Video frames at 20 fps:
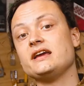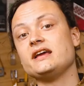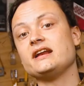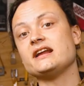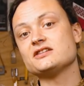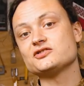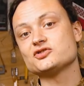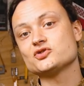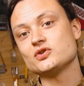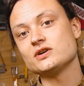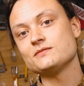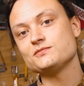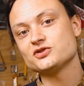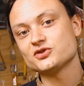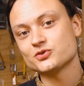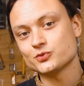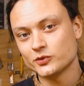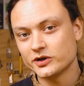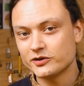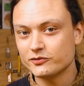In our
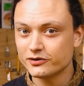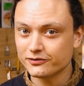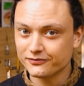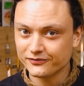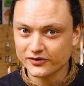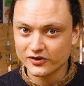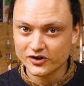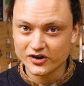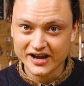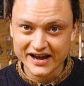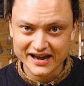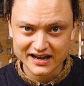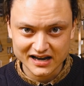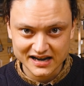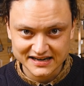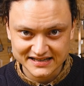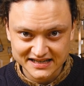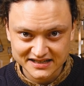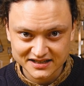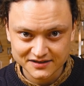scripts, we refer and
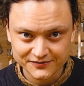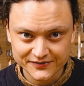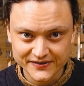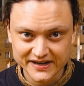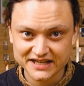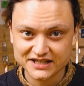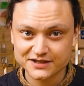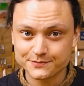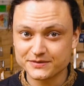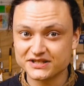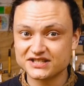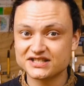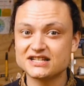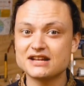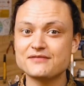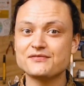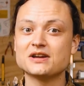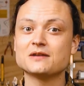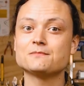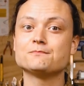identify
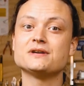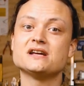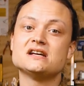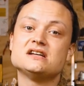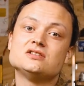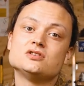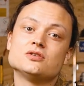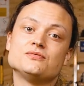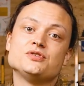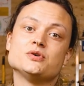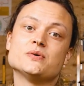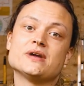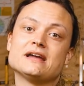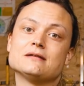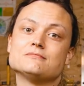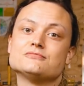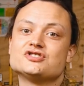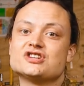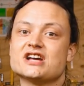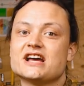specific
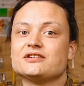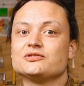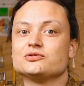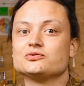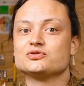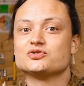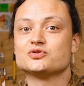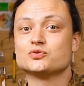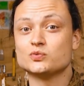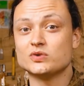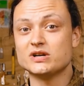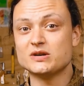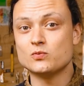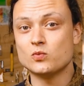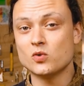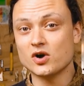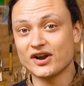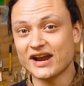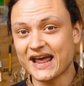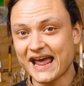PWM channels we
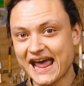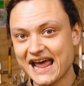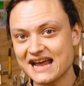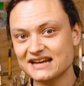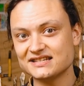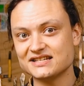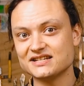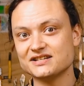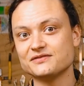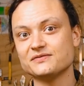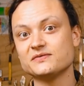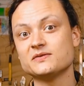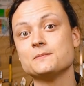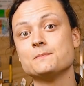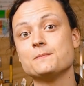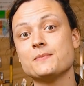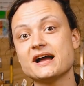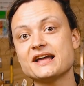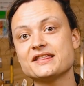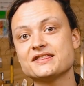want active
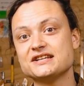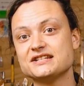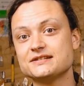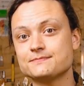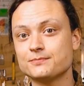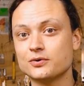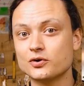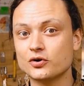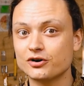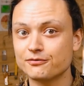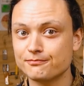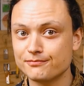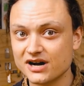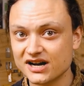by these port